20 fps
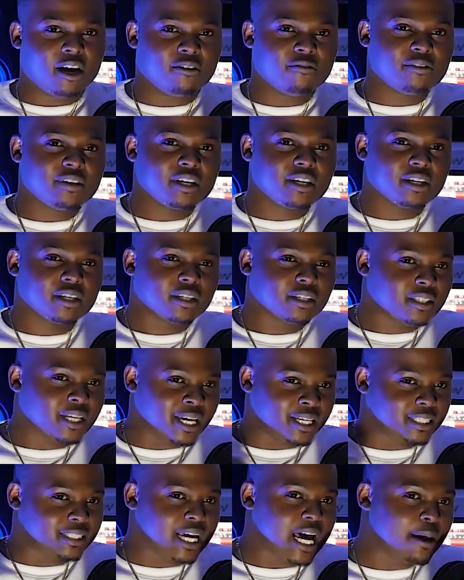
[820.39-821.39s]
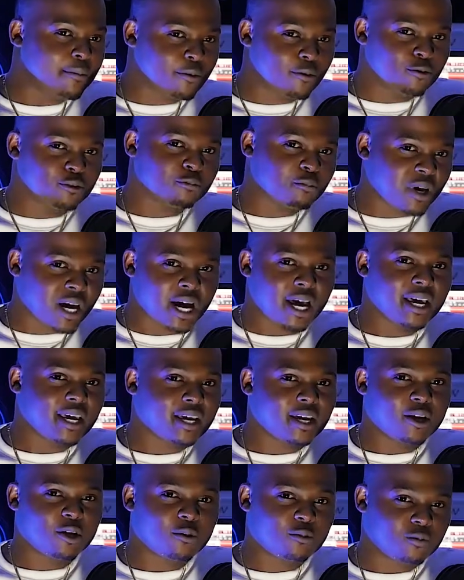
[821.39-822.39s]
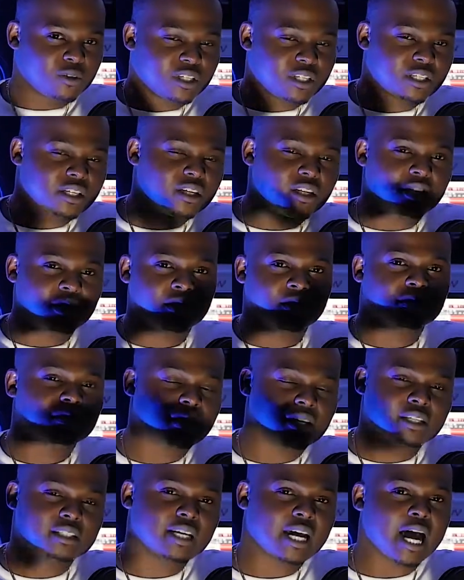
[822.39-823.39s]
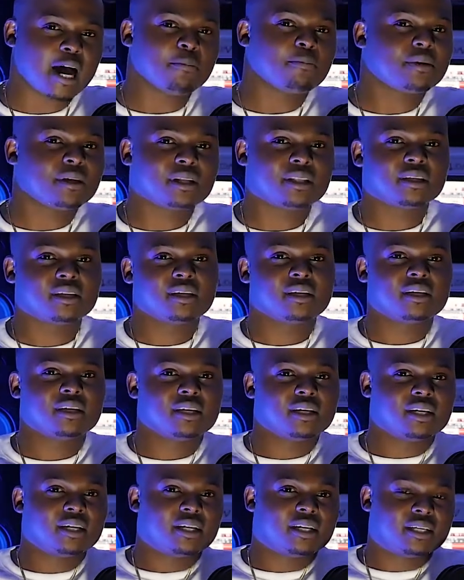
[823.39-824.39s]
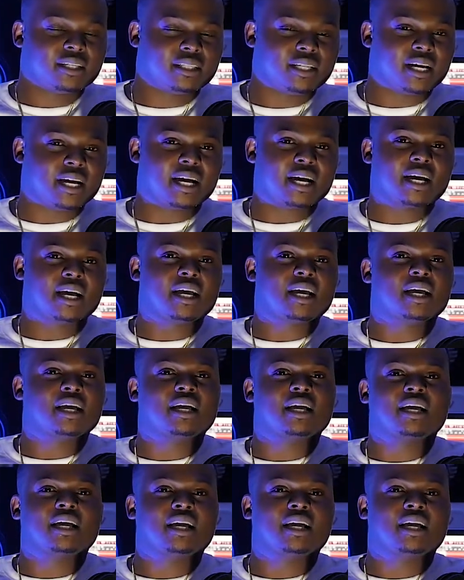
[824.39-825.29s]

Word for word: every as time goes by, we see little things happen that